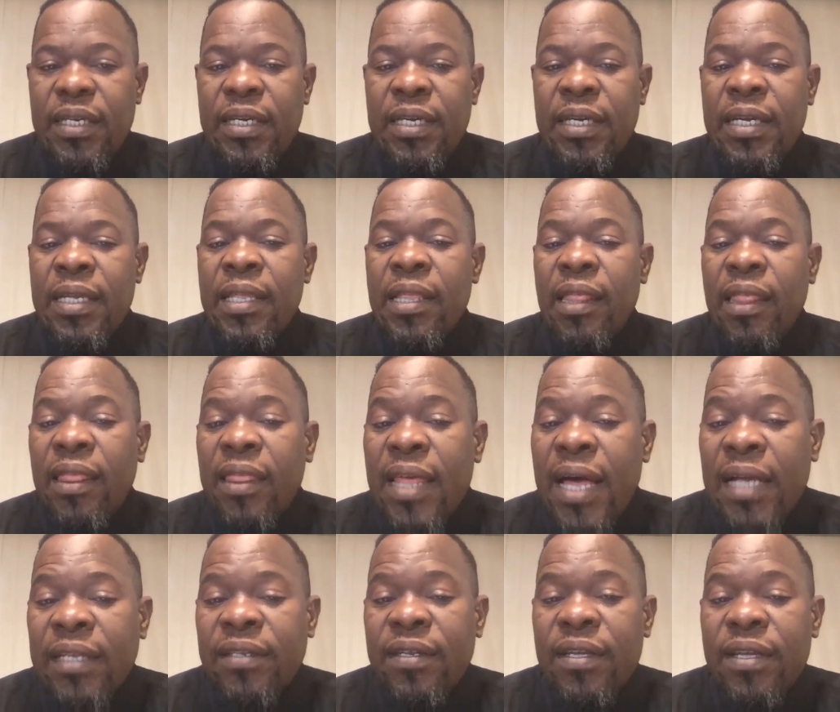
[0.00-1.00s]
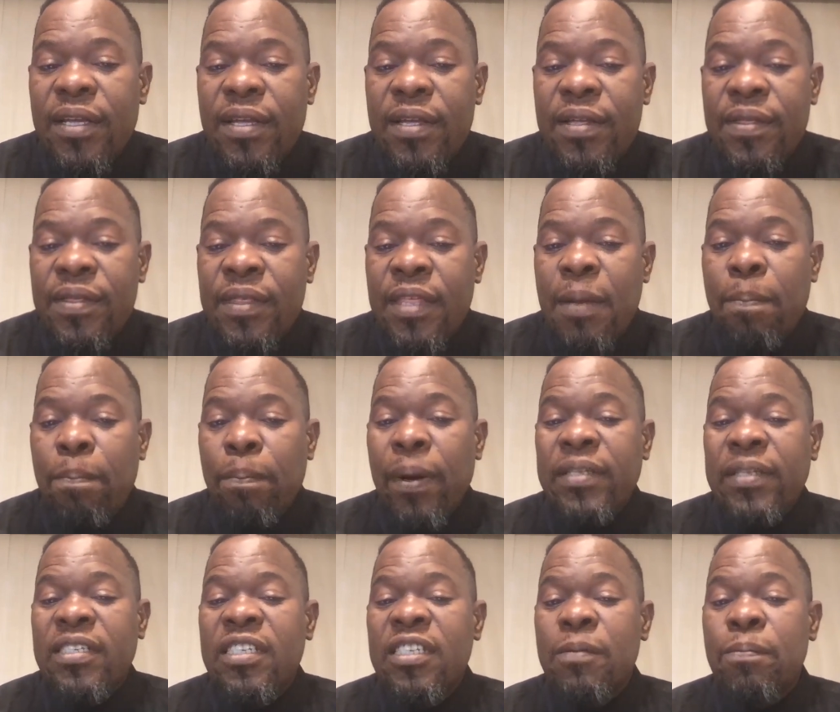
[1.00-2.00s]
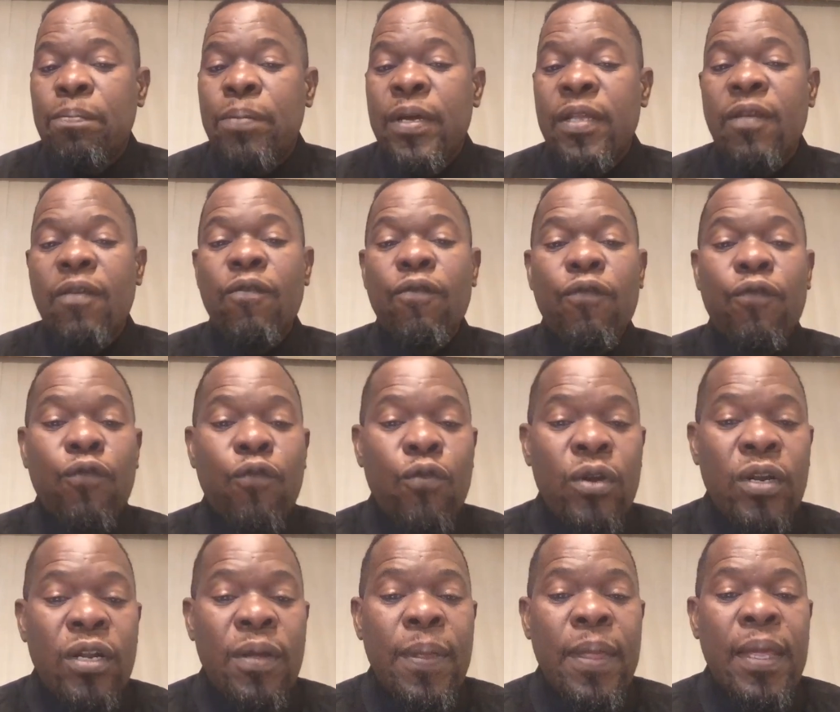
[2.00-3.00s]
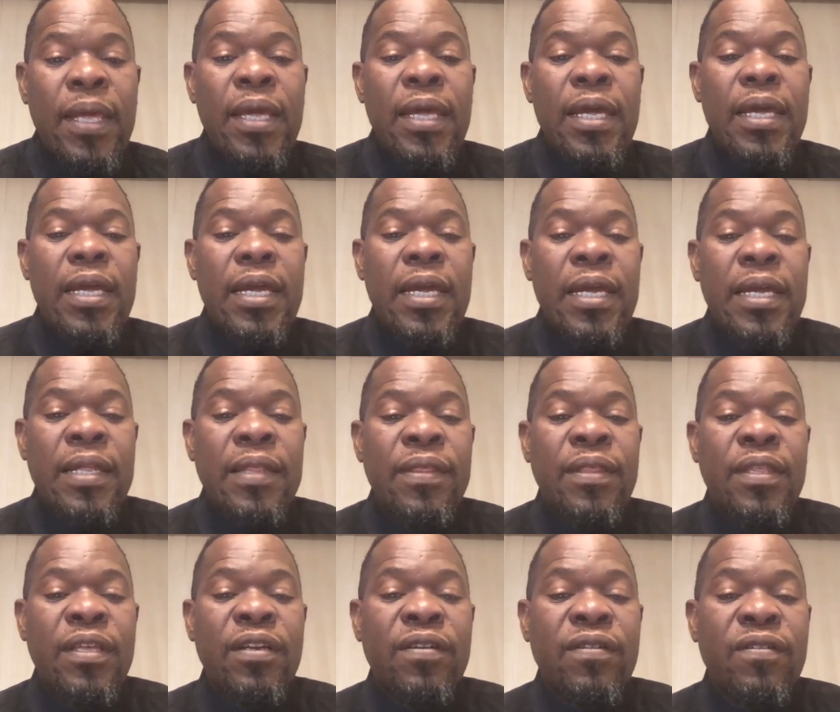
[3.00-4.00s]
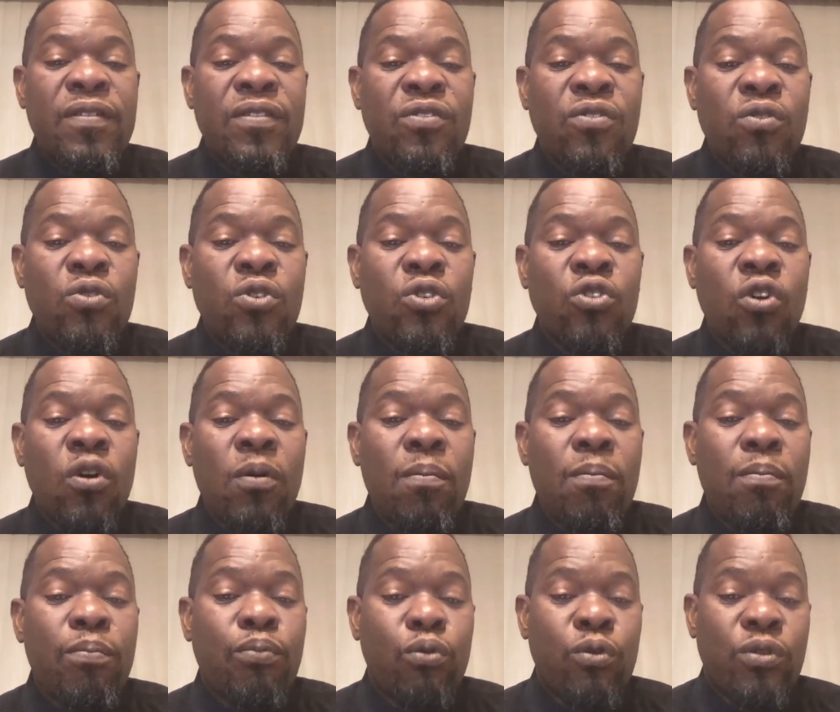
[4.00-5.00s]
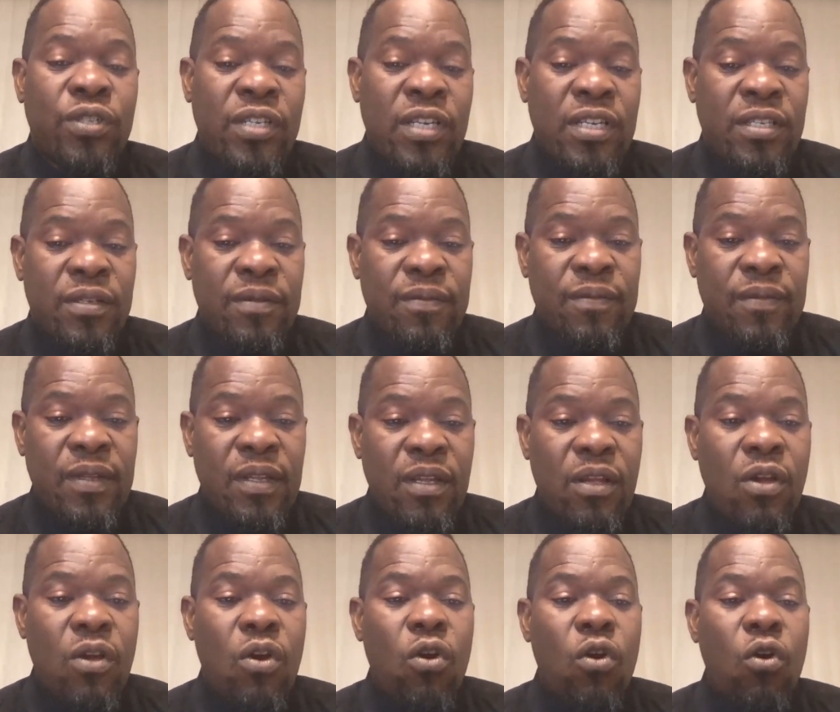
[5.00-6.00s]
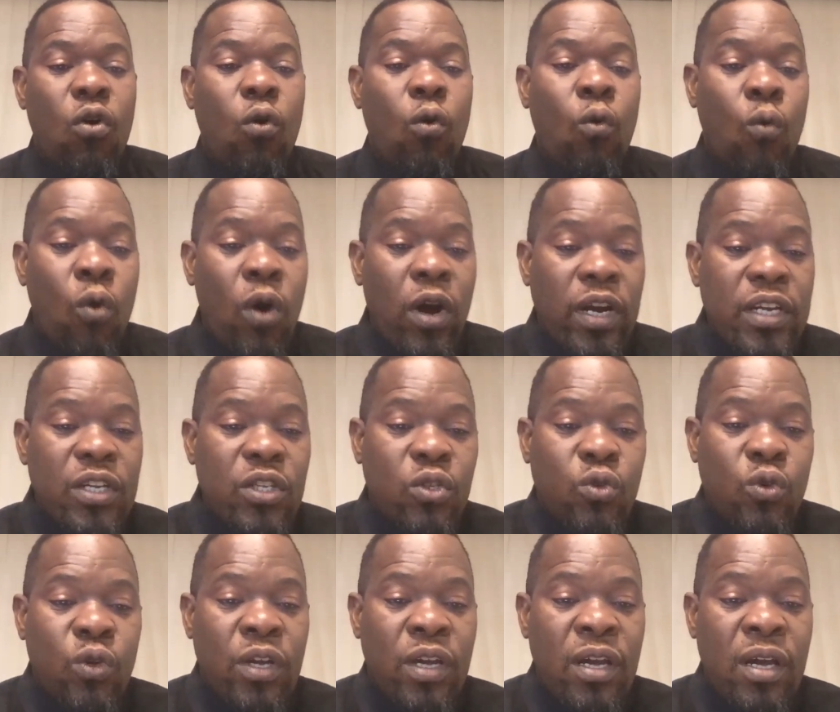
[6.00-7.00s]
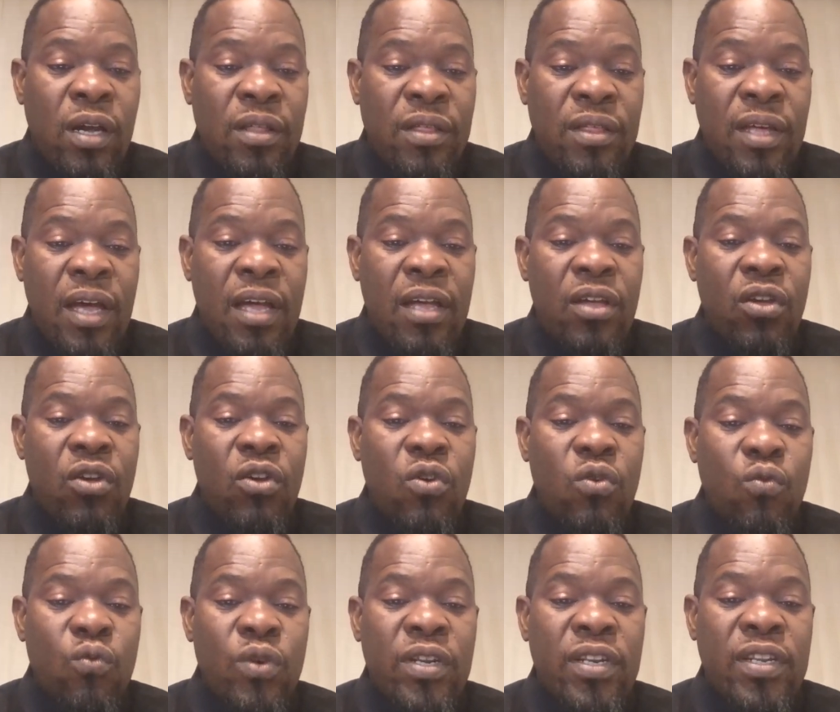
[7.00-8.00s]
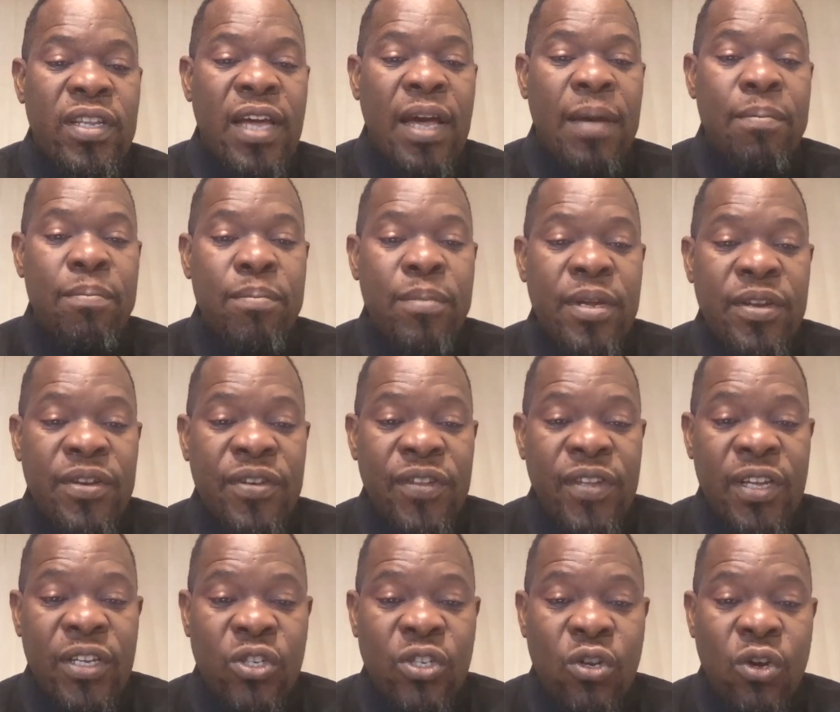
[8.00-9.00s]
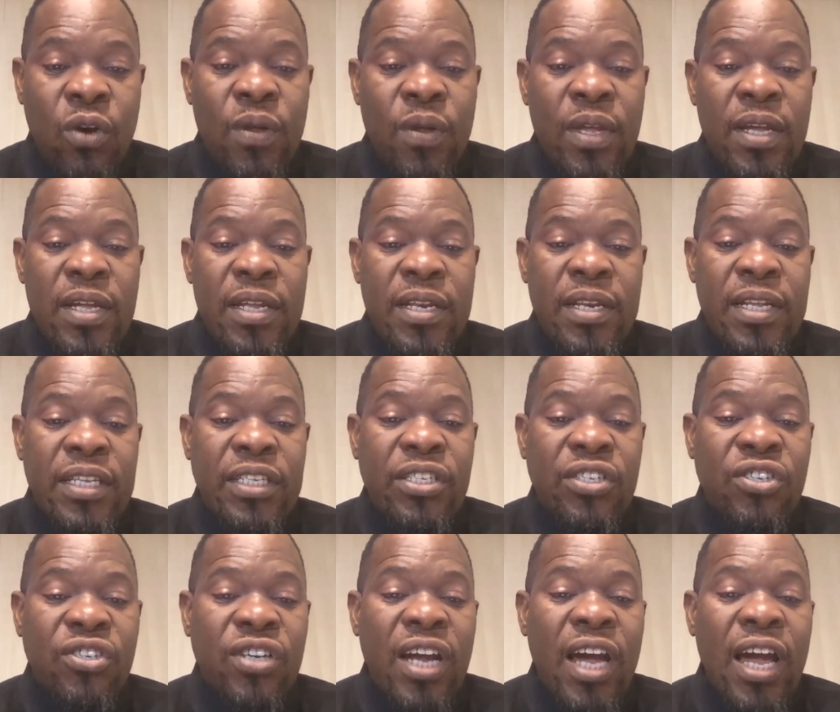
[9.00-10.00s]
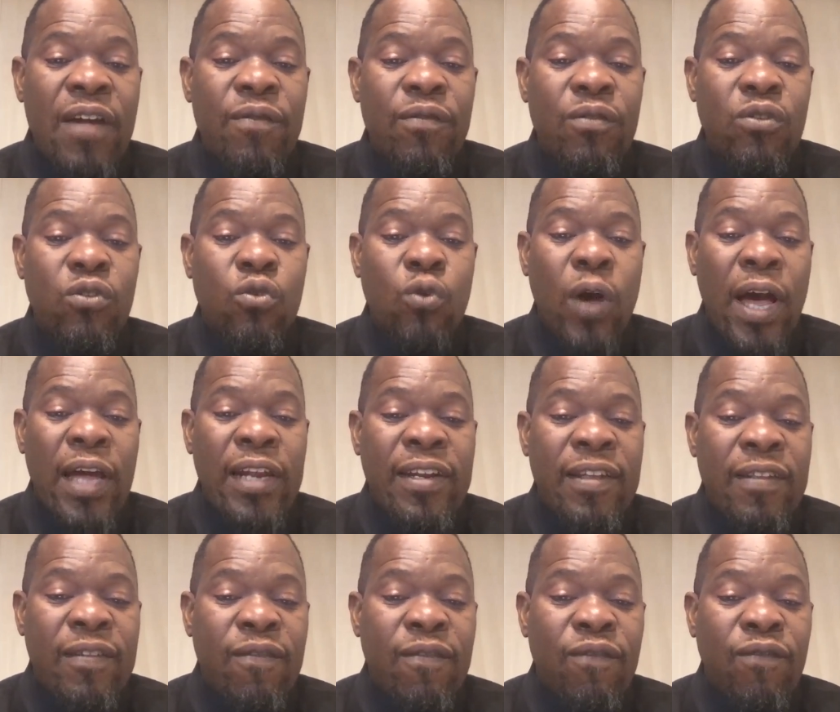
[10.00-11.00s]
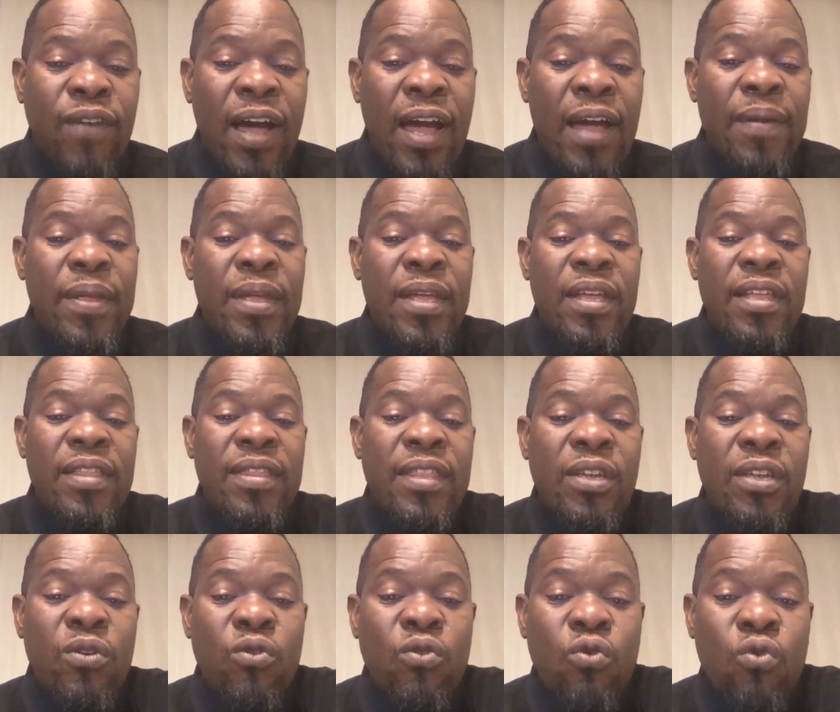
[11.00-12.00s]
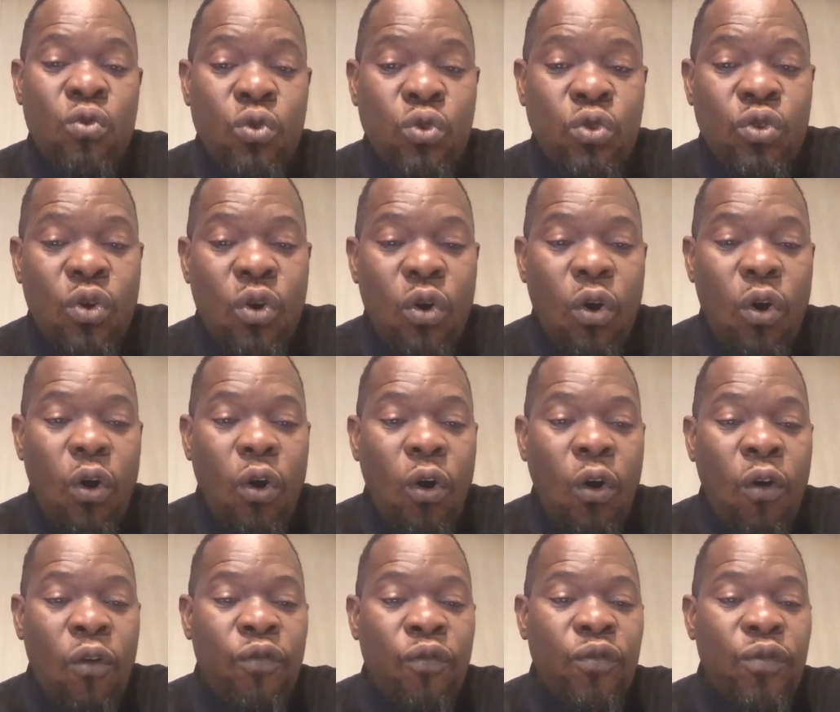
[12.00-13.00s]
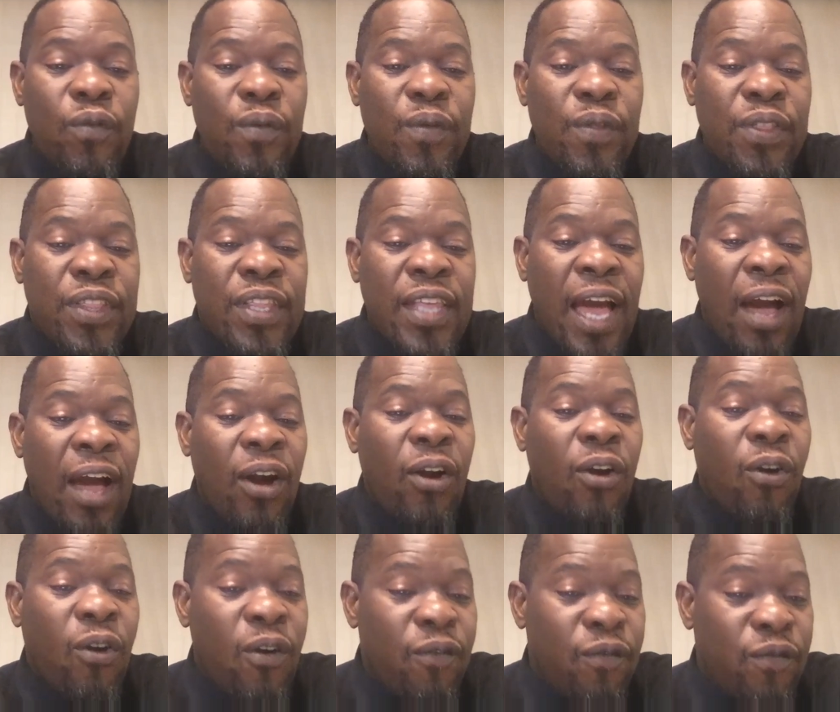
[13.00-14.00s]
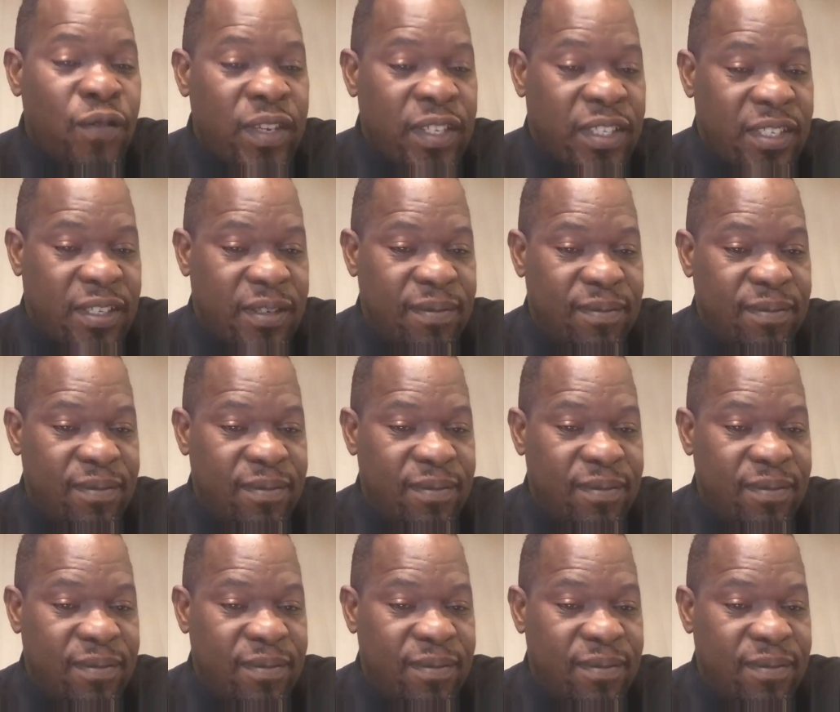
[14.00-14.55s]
In that they participate fully in the resolution process. Working together with their mediator, they strive to identify the root of their conflict.